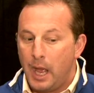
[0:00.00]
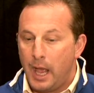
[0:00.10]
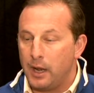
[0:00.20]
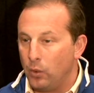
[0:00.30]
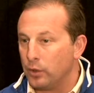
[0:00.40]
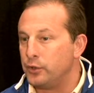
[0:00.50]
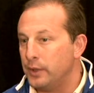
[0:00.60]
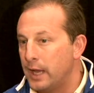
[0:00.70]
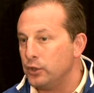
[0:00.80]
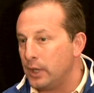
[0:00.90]
And in order to do
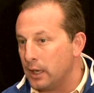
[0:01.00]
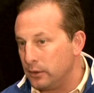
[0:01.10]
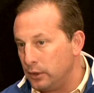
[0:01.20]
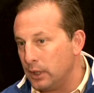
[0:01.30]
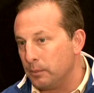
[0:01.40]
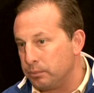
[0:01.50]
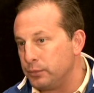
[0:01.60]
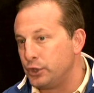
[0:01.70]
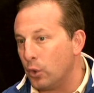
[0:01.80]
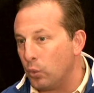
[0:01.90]
that, you got to
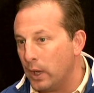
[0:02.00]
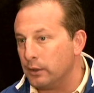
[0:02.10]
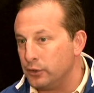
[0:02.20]
show well